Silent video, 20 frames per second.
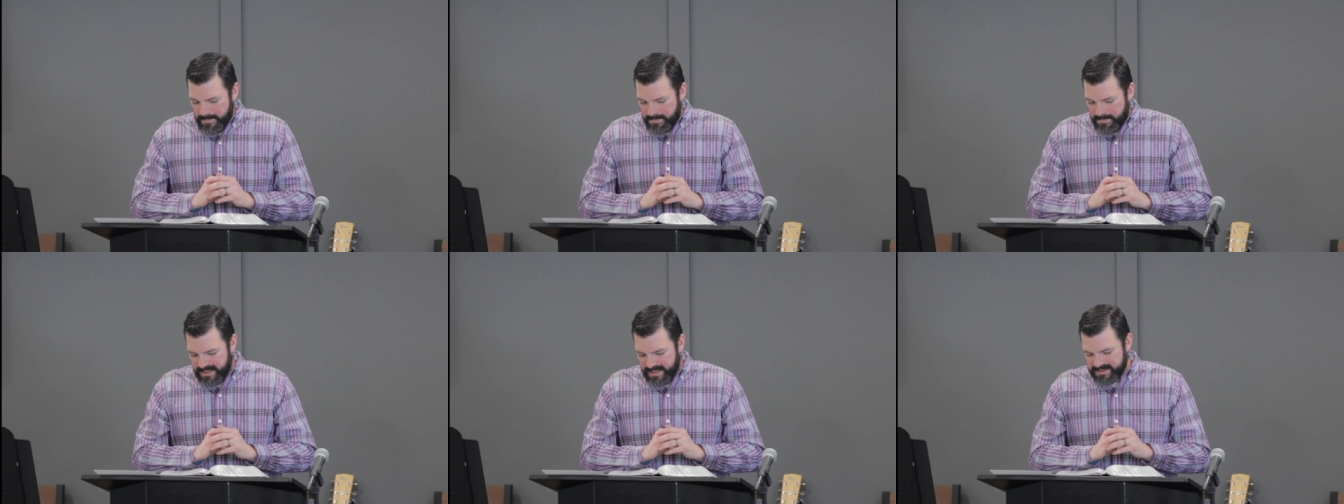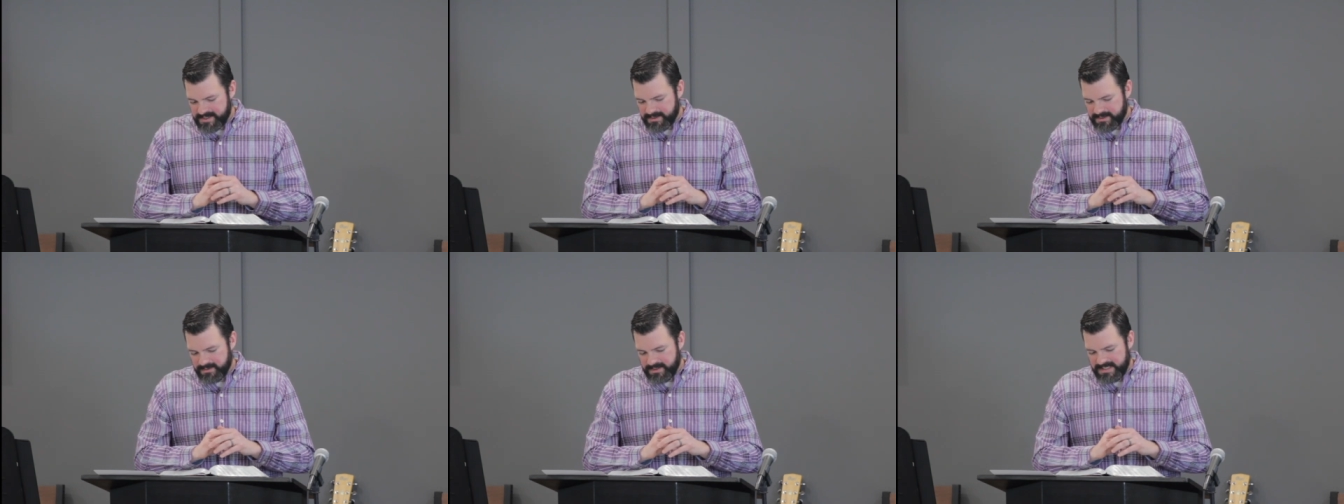
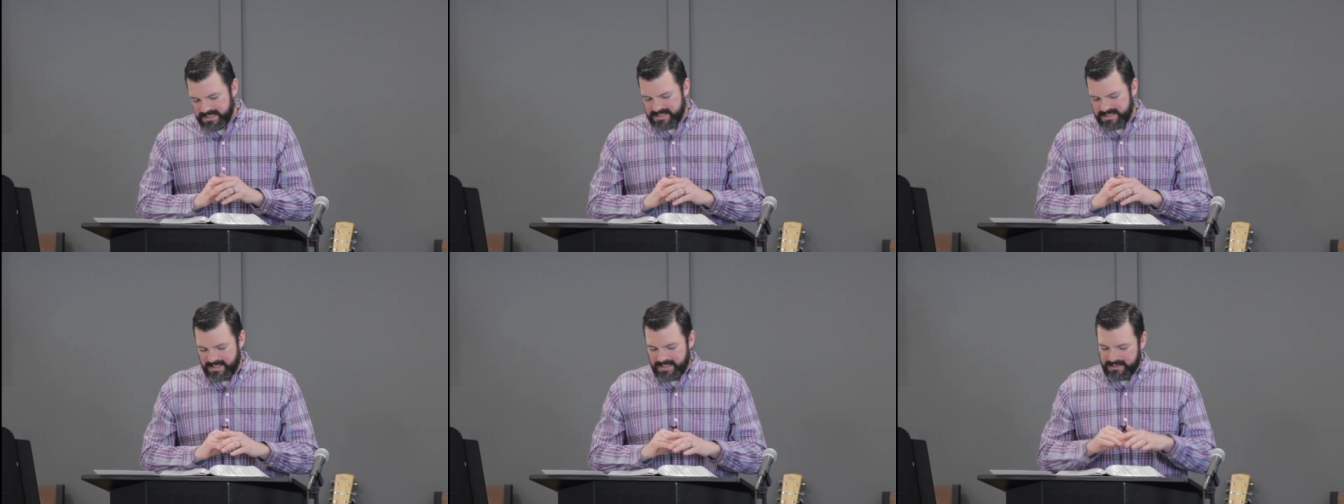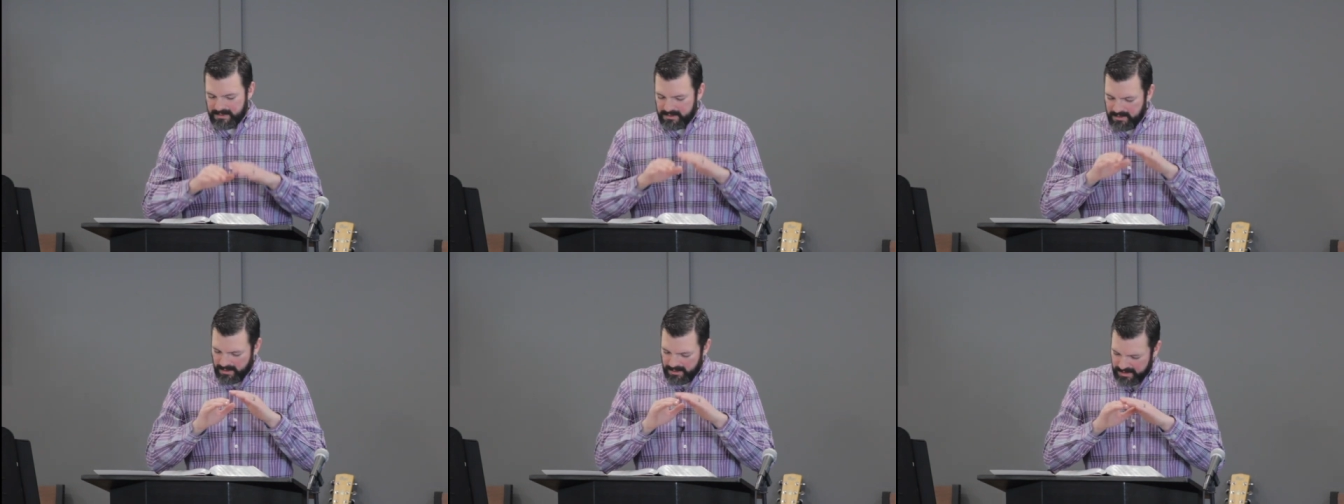And so he's
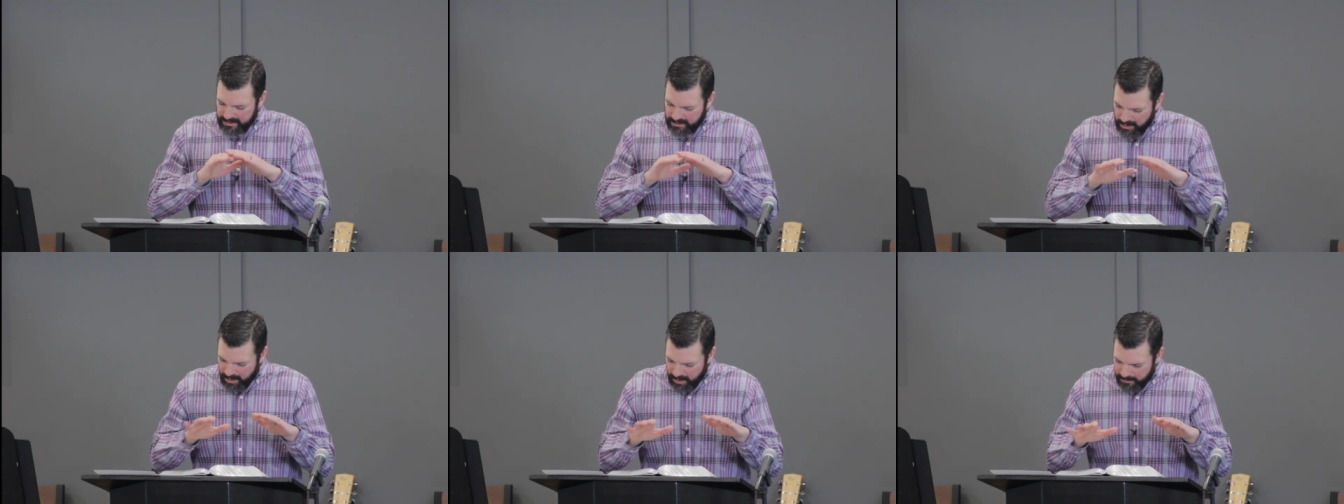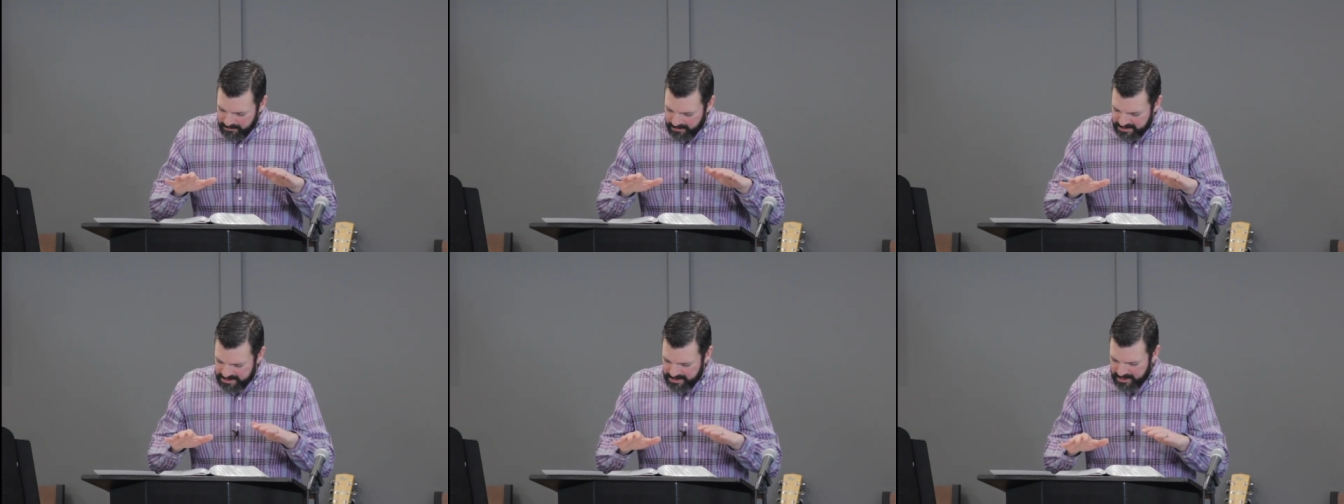saying, all right,
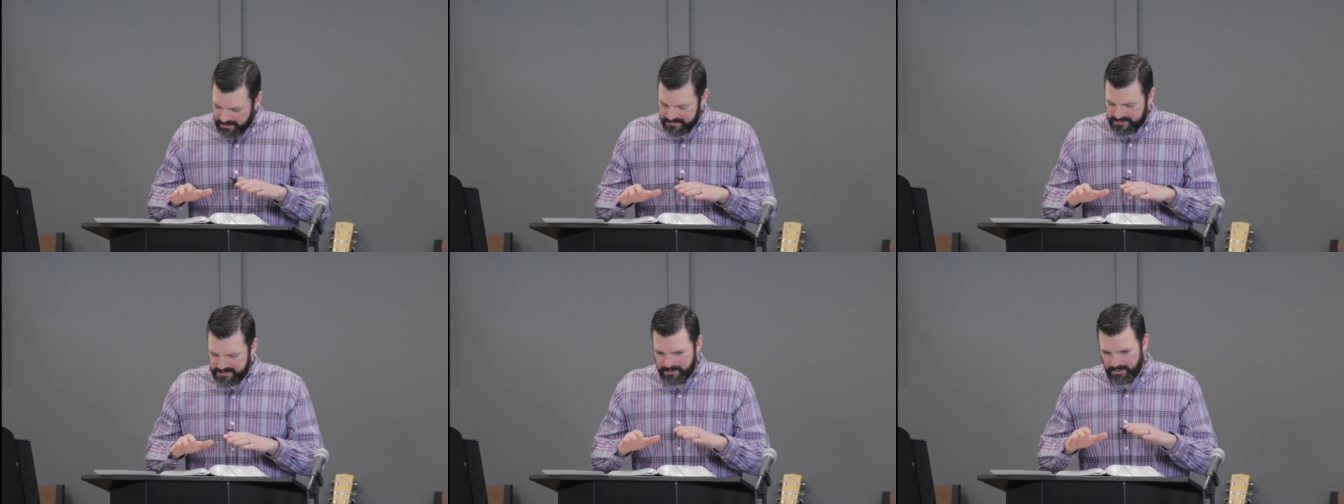calm yourselves.